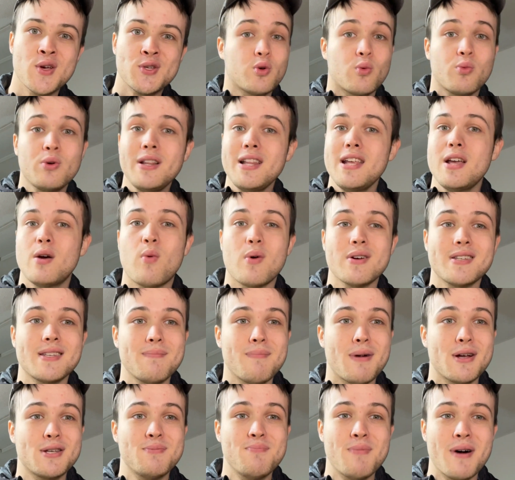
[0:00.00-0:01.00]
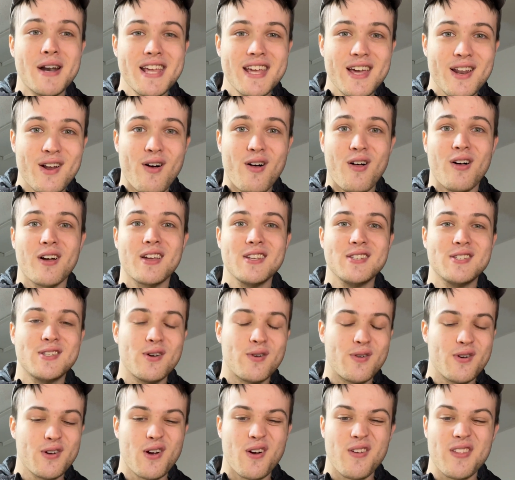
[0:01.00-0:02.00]
So really, it wasn't much money at all
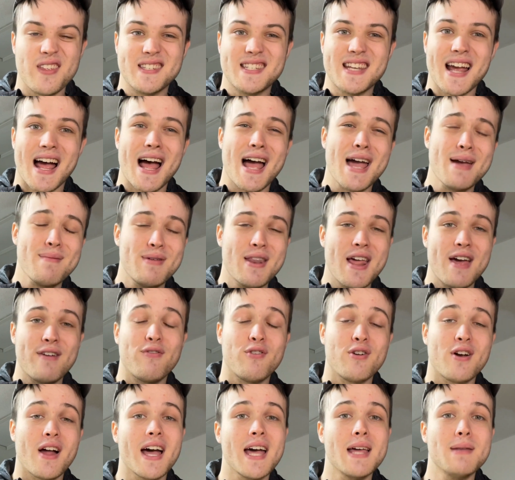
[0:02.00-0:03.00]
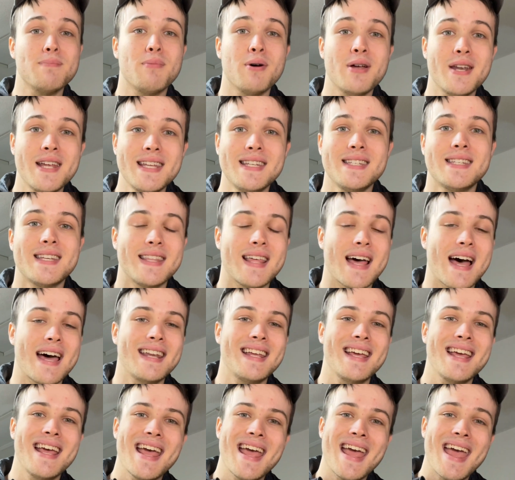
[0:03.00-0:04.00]
considering all the time and effort I had put into
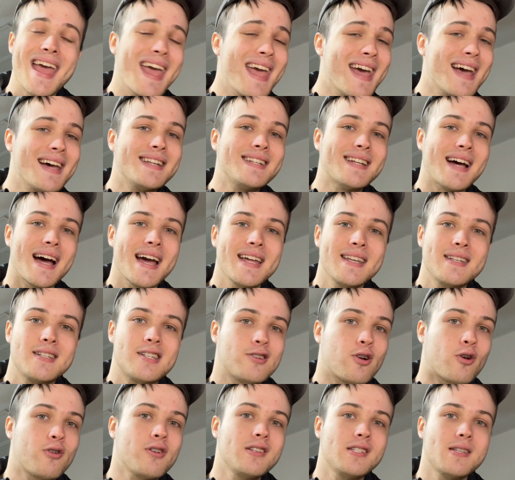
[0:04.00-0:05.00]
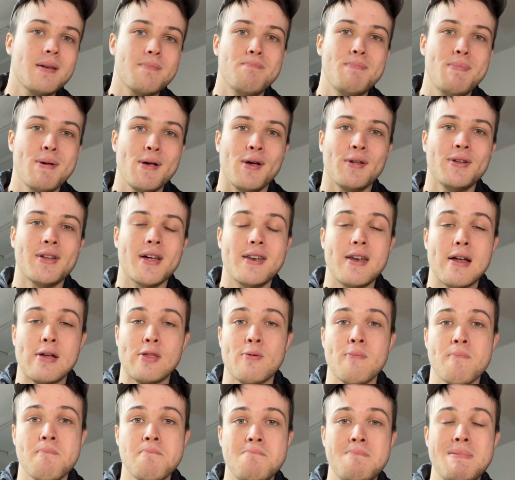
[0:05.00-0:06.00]
that. And I had started to build
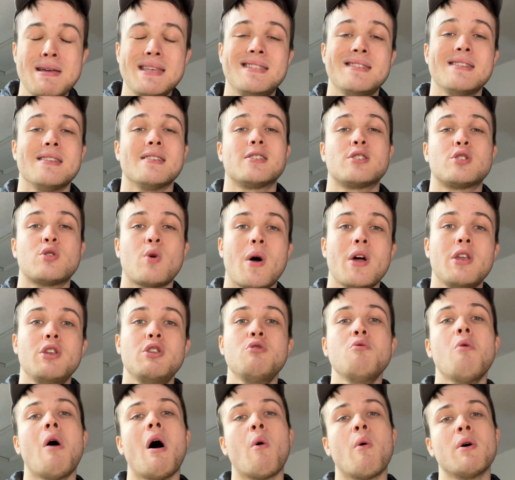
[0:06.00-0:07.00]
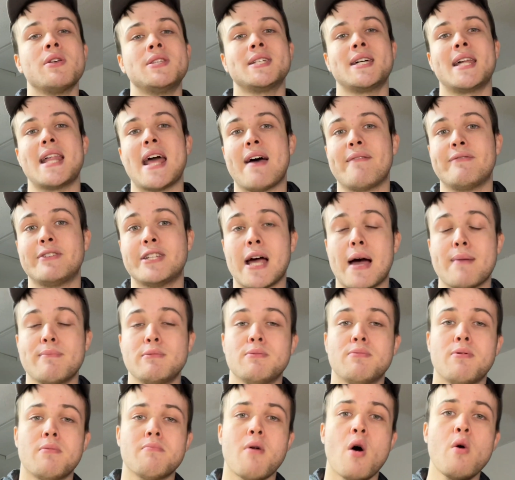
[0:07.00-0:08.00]
another business, so I knew I wasn't gonna have time
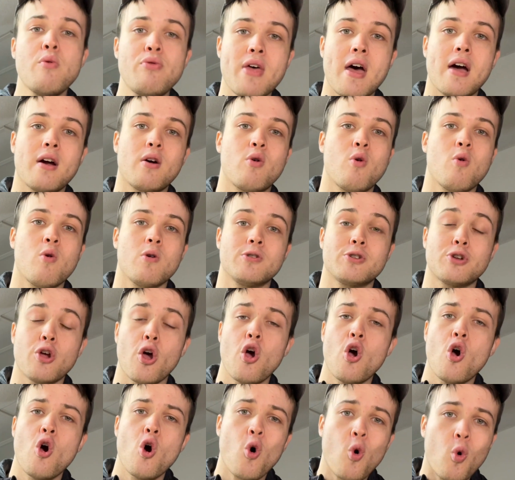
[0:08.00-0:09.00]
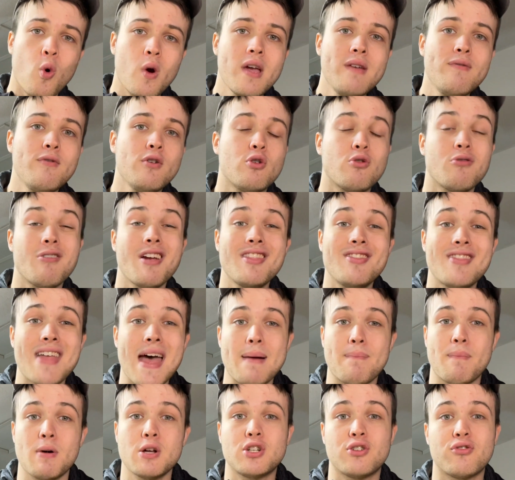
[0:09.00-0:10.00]
to promote that course or even create
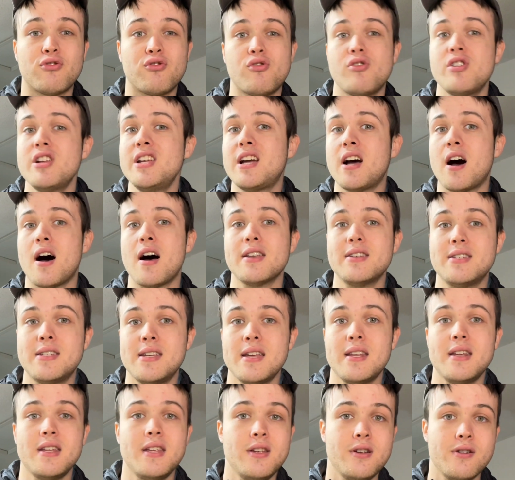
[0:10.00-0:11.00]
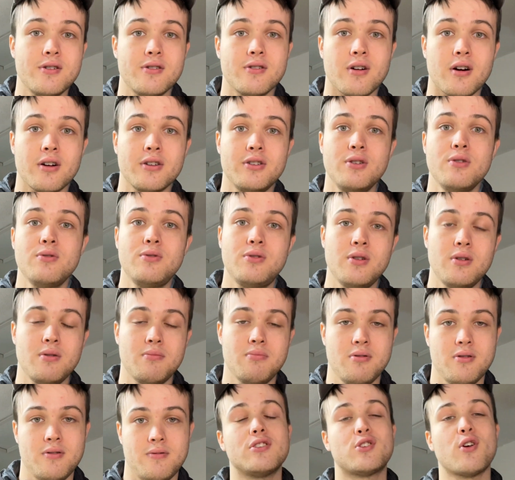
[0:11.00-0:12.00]
that much free content here on
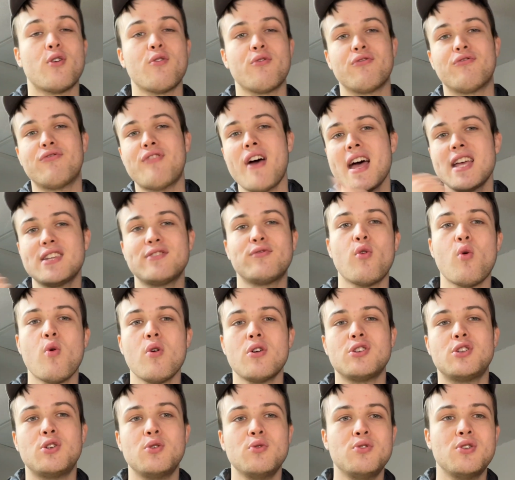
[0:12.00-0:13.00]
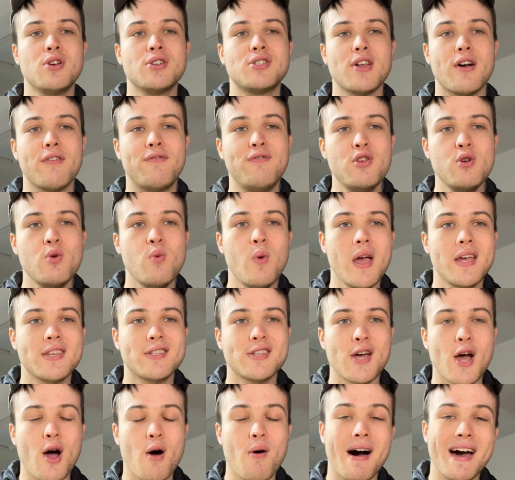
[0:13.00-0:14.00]
YouTube. So fast forward to just a few
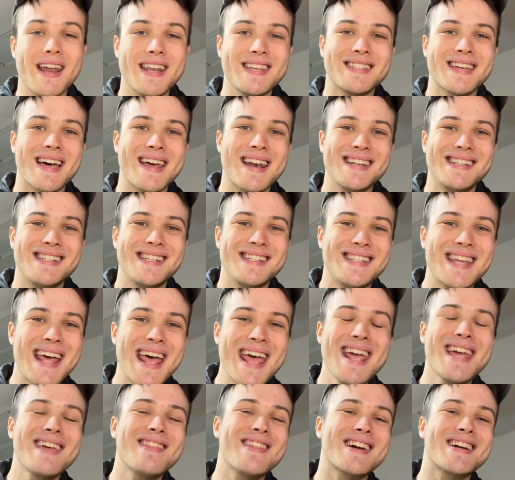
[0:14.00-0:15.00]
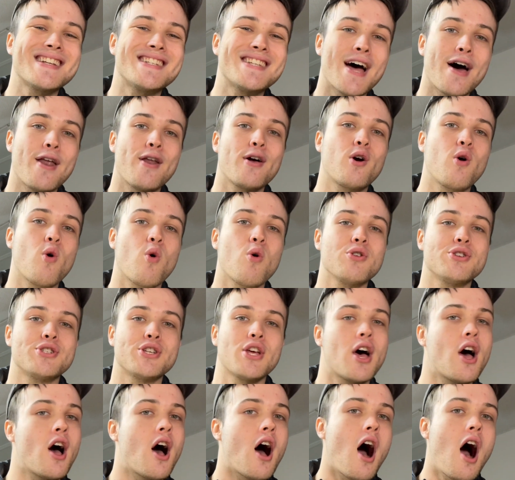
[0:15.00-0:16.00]
weeks ago, I decided to take the Katana
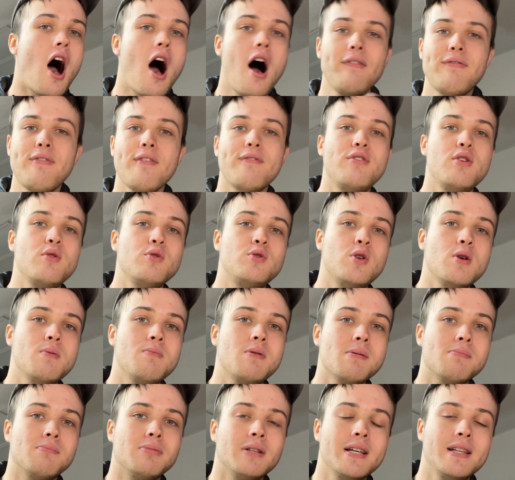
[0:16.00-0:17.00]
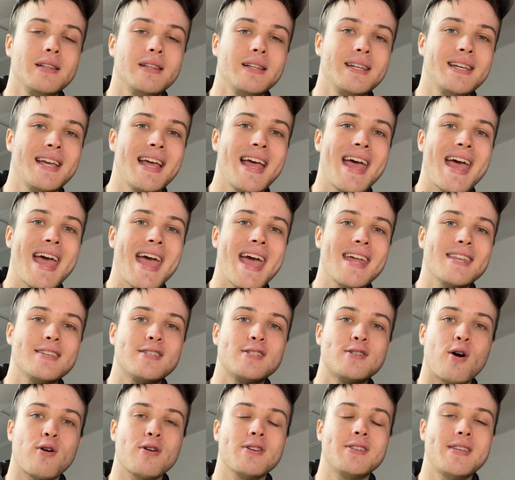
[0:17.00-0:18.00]
course off of YouTube completely and
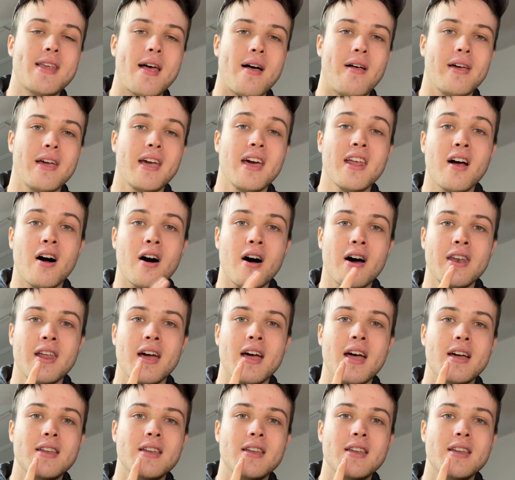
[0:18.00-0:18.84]
start selling it on